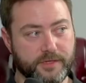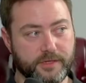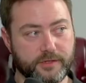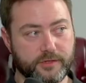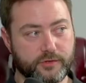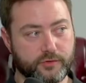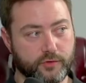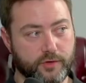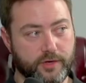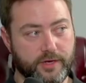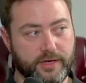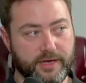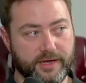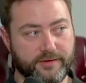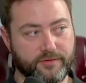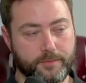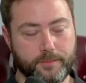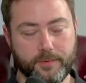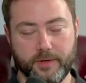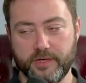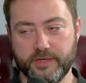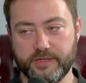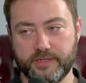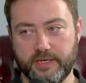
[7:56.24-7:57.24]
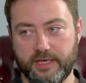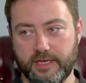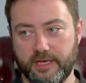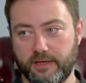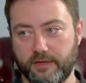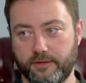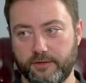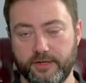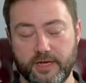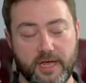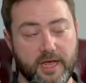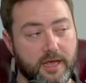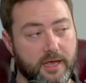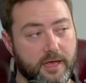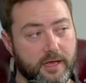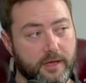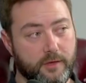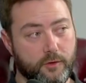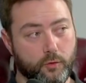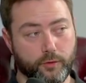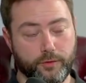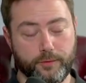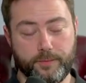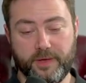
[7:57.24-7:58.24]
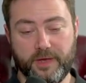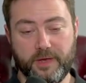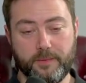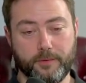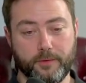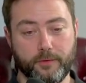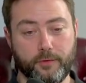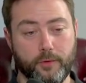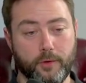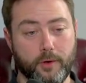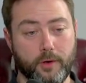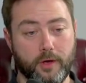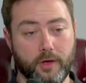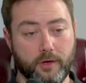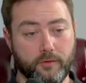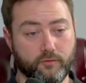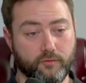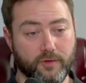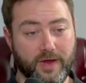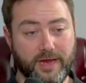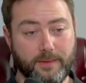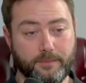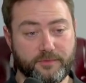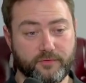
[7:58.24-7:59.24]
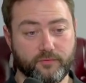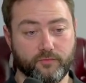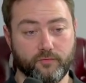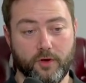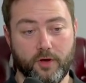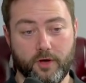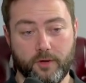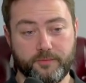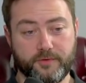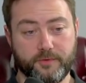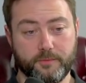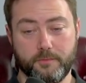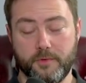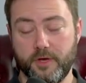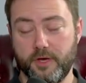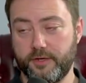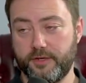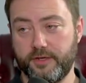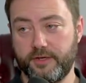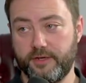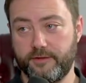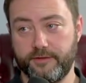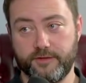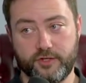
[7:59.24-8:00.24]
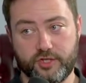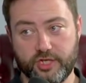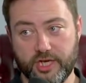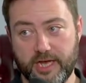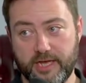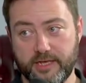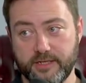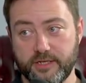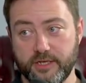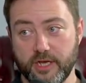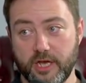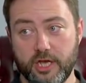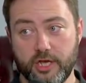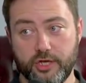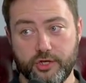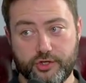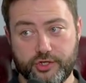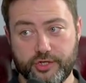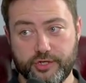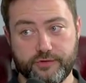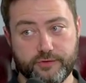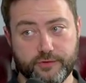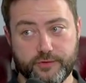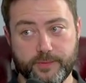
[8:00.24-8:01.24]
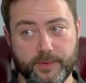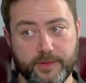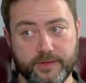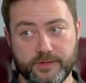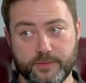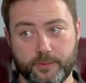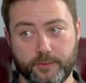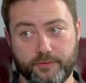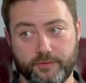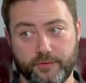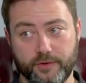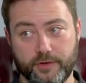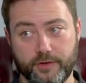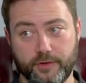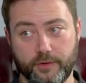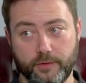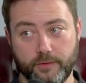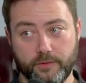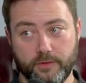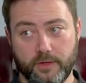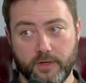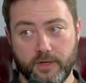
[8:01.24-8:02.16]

destroyed, every person killed, all the people who were raped and robbed and murdered in the Chaz, she's responsible for it all.